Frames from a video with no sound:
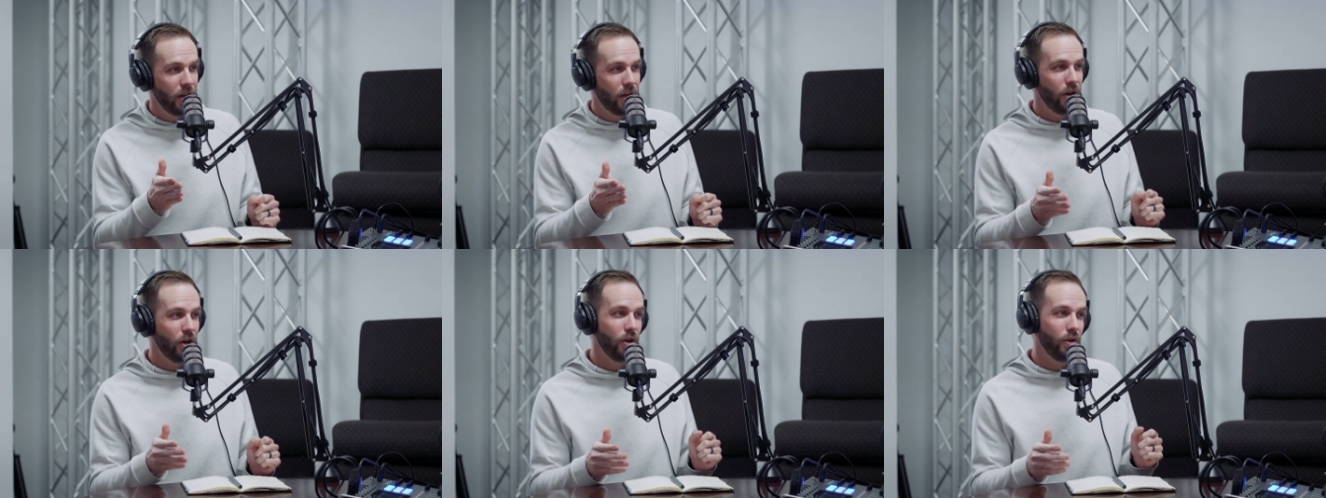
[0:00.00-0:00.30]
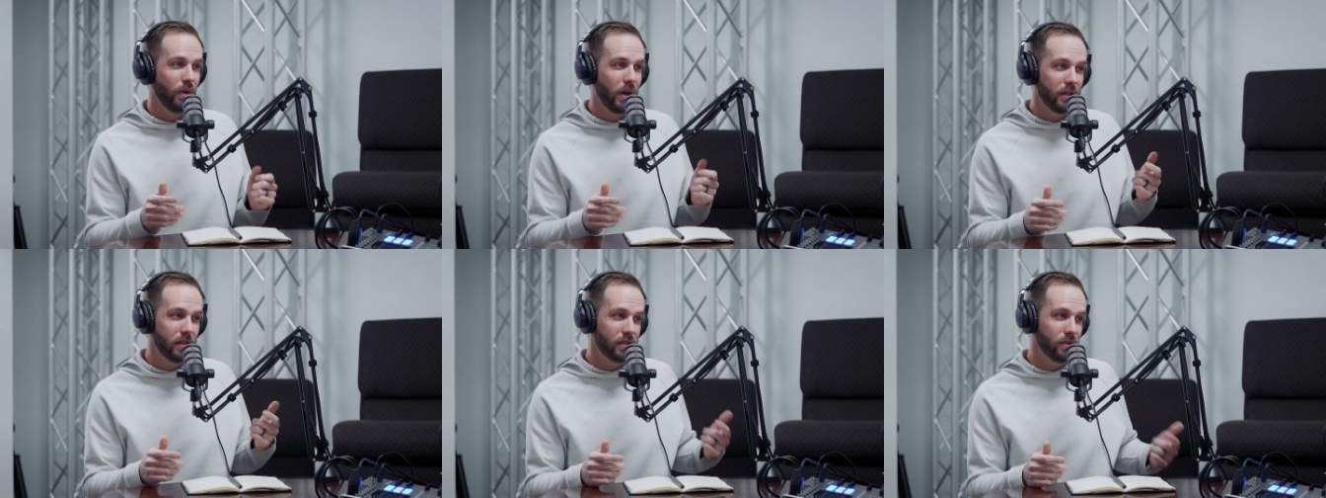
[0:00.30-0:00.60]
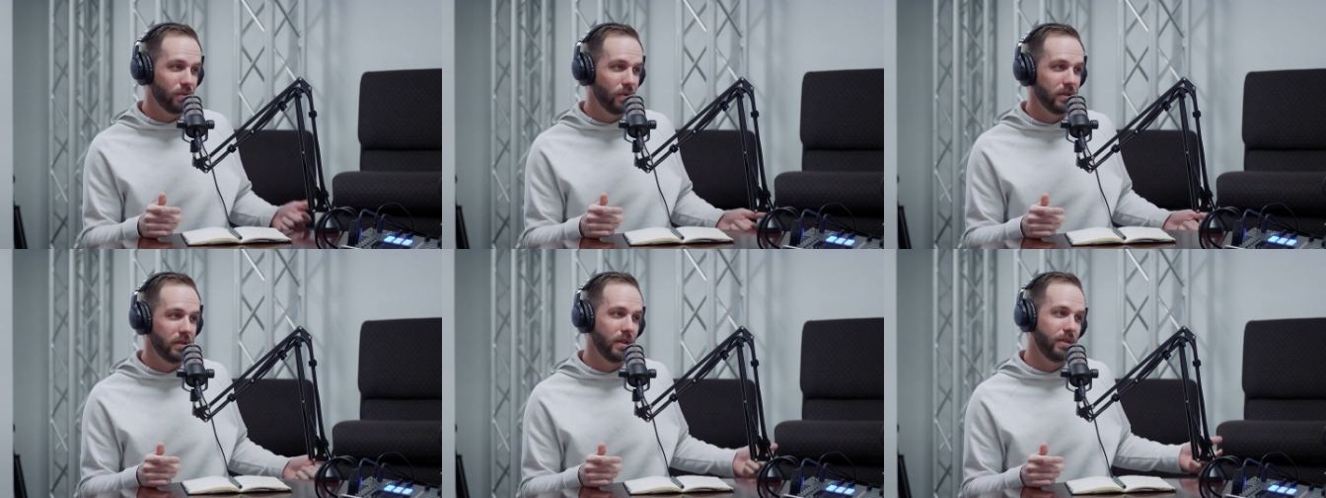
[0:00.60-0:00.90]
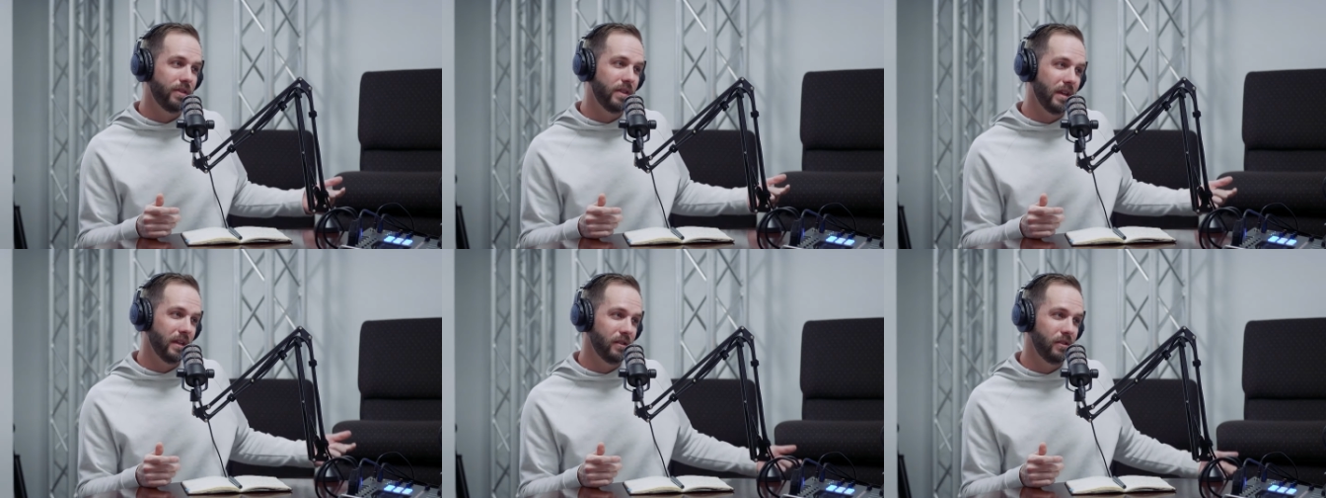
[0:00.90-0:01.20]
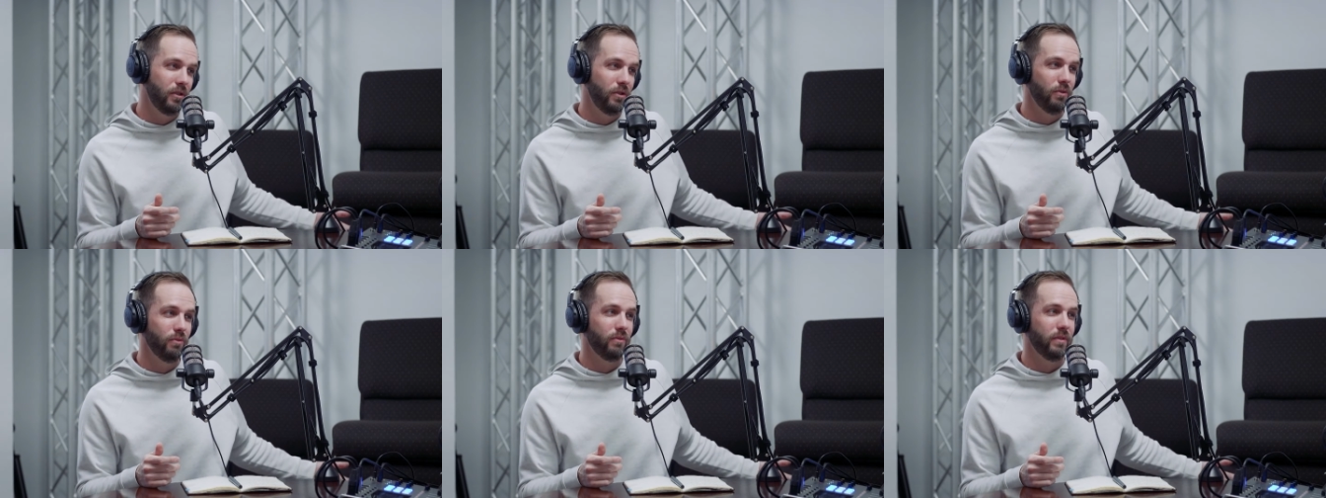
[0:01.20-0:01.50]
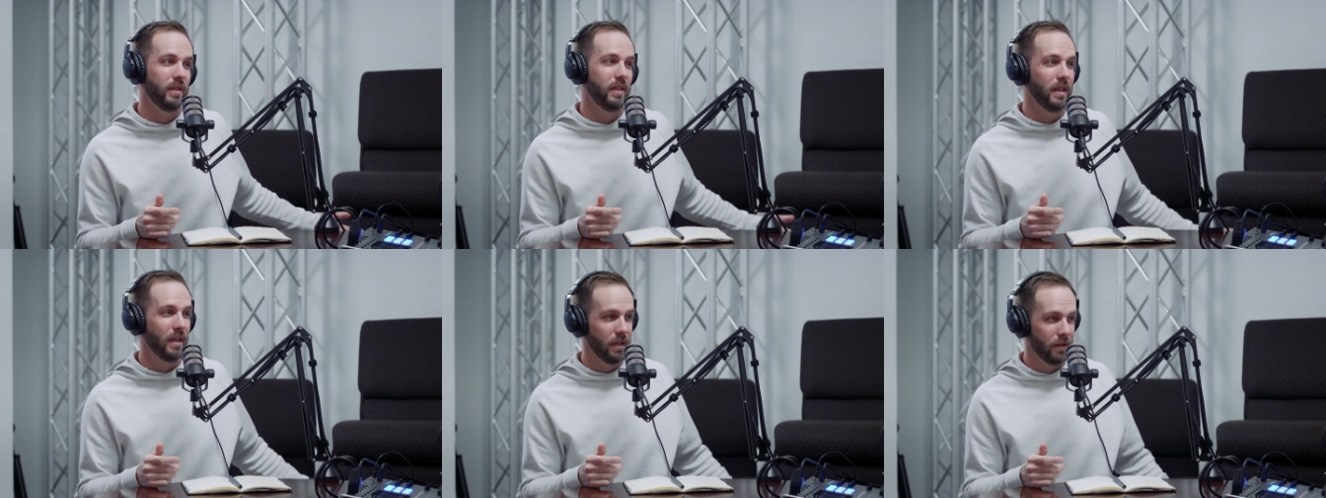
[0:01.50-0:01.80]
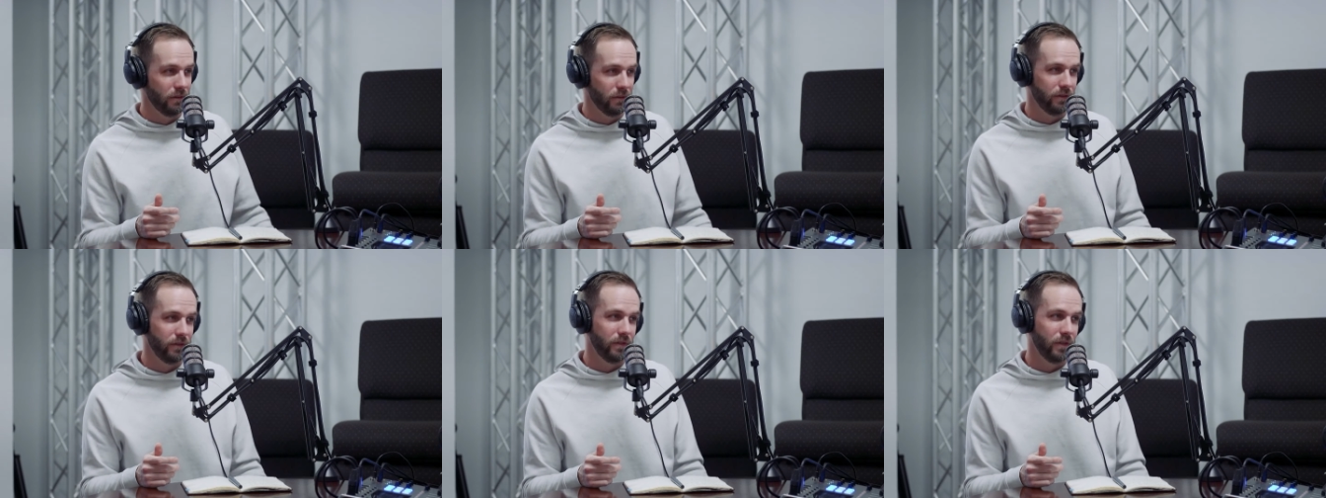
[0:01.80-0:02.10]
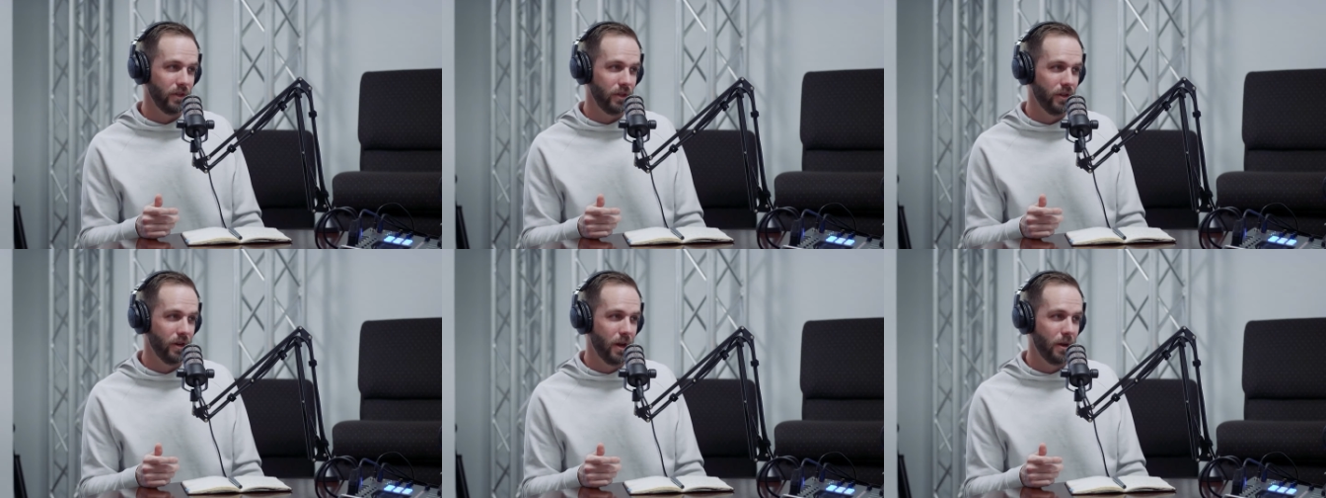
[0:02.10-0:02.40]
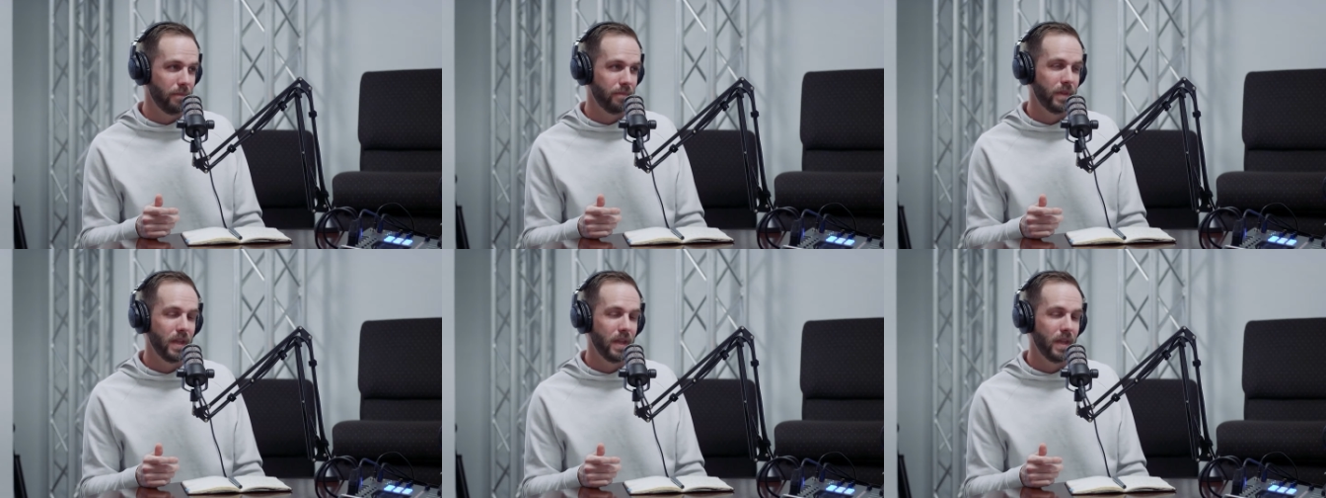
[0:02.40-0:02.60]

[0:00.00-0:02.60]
Or do I just want the things you give? You right. know?